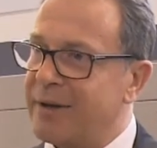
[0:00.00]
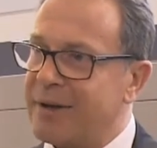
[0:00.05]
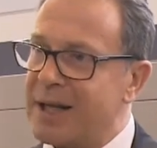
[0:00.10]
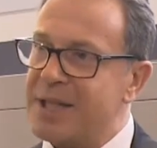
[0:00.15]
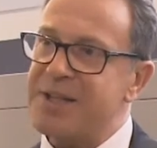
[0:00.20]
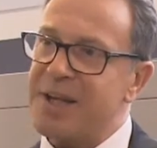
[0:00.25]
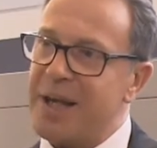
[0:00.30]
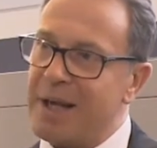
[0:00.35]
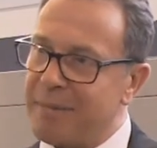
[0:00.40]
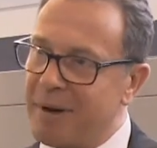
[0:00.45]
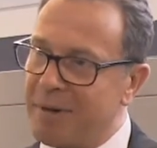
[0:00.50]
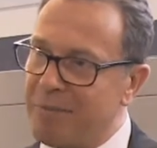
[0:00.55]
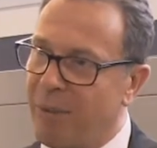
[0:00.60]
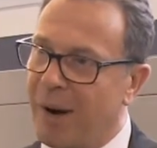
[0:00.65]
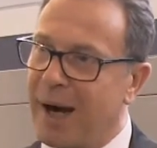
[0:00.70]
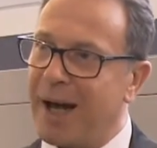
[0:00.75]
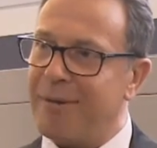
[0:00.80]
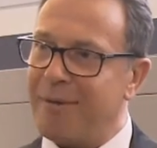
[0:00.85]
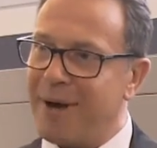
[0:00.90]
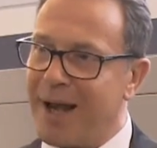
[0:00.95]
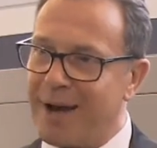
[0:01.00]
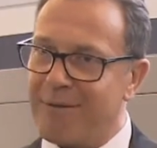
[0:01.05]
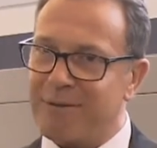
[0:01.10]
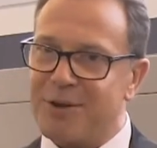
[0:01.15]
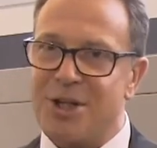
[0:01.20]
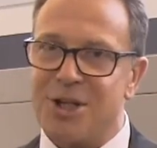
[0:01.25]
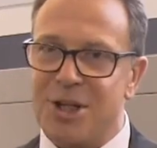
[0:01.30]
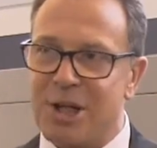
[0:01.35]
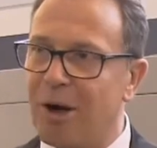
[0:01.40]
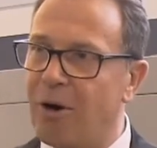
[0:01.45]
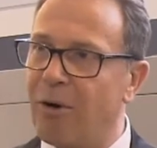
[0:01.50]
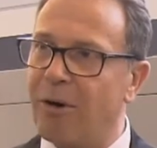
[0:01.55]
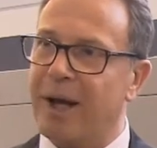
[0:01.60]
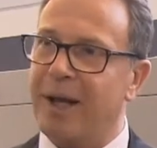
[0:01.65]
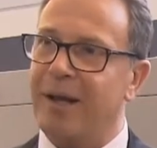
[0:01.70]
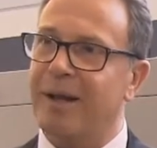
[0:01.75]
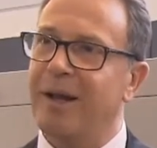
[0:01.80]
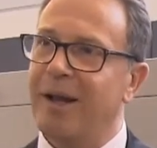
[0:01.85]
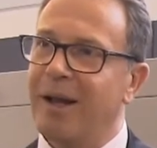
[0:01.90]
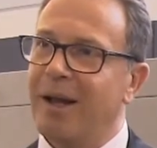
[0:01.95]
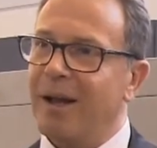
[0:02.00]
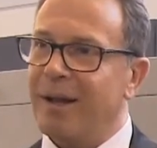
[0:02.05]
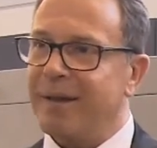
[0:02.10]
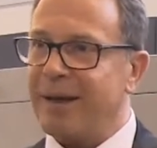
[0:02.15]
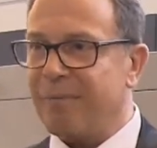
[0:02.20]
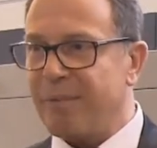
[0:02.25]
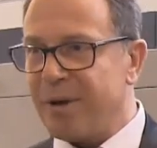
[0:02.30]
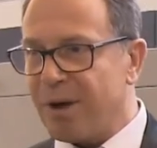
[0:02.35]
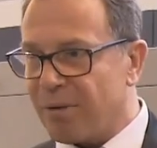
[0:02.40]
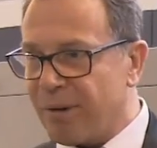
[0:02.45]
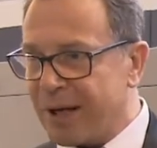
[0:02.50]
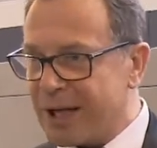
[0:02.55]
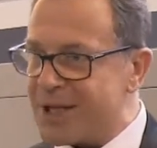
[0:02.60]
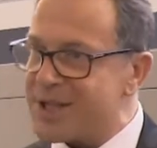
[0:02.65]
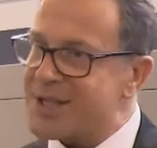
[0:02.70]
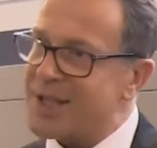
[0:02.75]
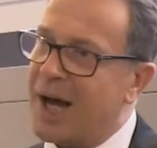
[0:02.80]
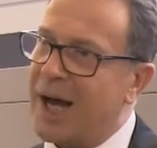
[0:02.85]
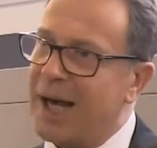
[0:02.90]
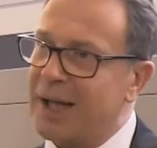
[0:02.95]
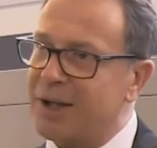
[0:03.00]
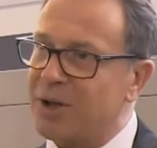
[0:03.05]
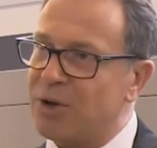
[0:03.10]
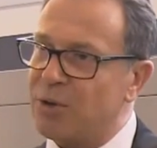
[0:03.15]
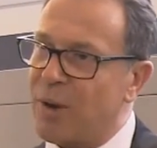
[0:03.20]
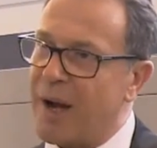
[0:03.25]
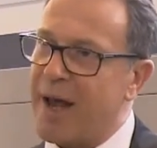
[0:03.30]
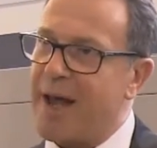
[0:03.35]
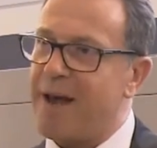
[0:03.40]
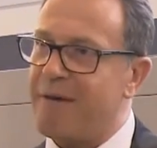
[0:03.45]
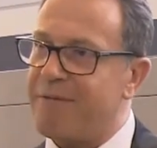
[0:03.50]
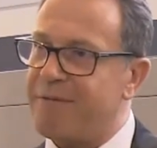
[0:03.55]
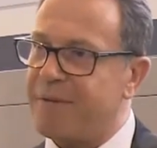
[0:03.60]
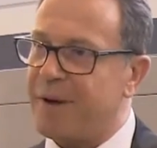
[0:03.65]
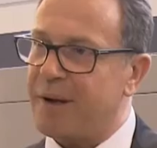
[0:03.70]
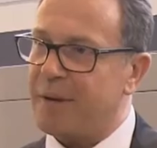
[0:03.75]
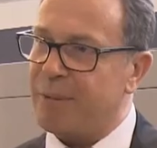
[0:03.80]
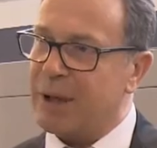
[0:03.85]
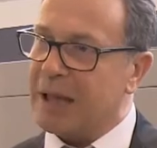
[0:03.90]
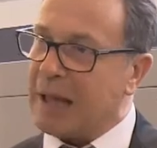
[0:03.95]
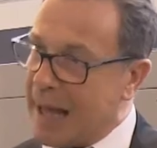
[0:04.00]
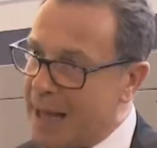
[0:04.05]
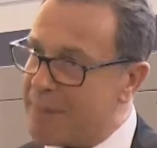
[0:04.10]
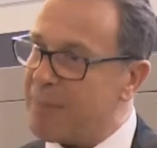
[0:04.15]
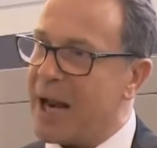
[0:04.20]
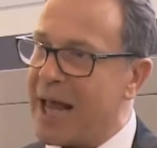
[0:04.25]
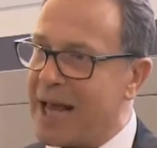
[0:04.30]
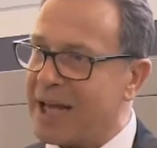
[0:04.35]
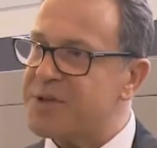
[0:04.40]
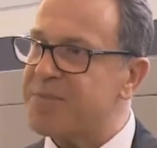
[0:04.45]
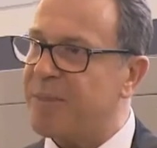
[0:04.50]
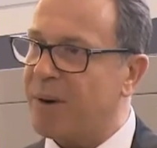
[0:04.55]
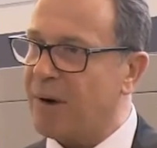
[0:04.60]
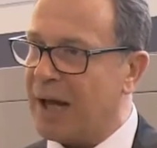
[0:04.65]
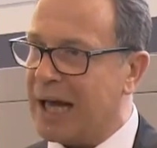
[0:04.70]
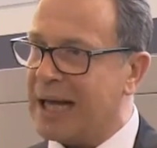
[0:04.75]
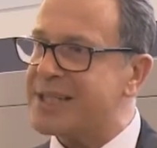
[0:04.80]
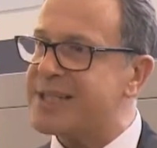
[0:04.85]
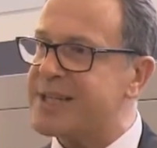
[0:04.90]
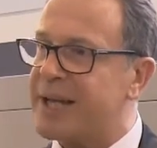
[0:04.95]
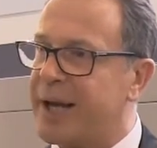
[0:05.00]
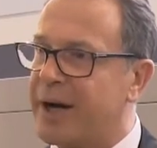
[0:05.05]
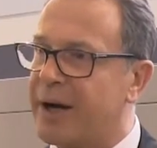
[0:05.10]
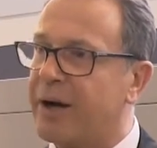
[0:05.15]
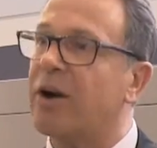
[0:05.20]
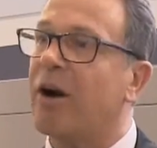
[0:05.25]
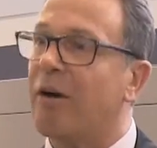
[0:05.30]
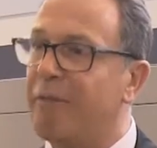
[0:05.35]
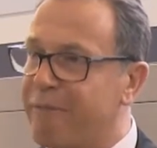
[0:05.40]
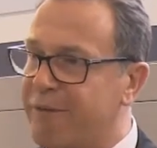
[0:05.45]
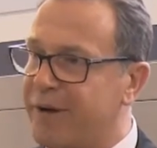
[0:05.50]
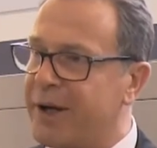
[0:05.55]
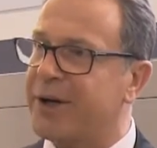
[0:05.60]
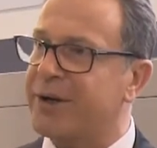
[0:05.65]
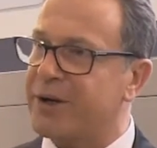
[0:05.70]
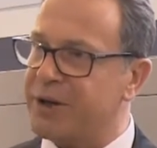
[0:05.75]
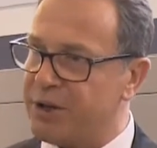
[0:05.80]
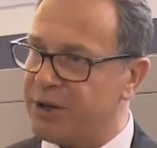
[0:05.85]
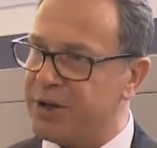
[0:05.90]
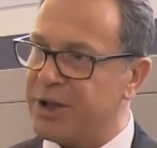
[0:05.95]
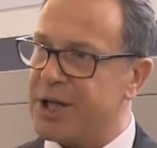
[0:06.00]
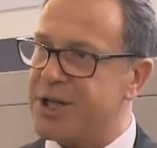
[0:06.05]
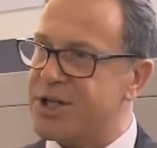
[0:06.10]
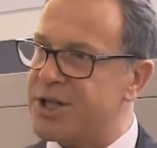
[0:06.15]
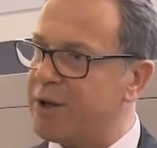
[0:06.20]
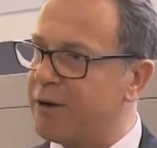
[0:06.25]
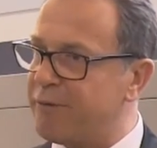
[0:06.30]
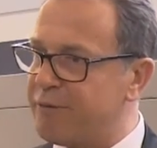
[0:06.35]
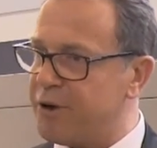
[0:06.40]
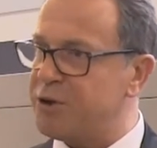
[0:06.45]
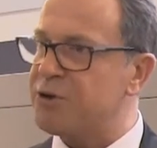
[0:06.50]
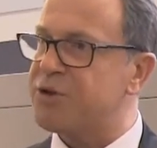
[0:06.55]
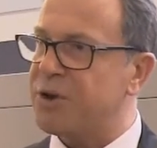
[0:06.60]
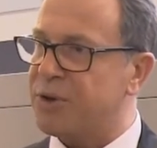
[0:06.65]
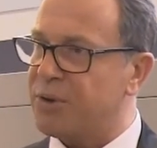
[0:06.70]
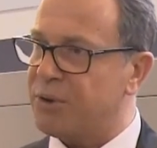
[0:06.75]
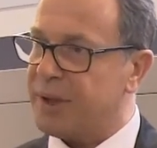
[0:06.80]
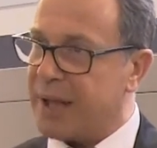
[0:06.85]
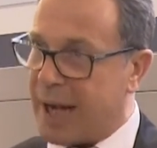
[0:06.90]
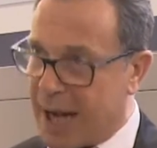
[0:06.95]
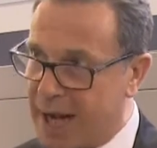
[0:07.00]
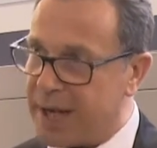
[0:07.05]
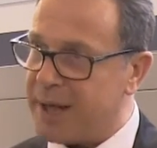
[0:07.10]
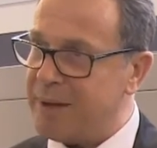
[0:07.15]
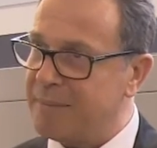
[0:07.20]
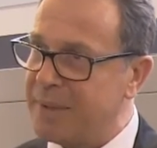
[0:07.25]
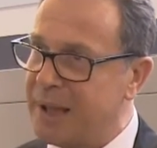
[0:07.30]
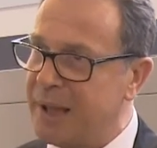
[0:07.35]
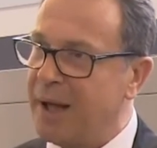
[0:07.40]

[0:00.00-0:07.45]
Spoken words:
That's even why we have the slogan that we already started to have with Label Expo last year, configure your digital future today.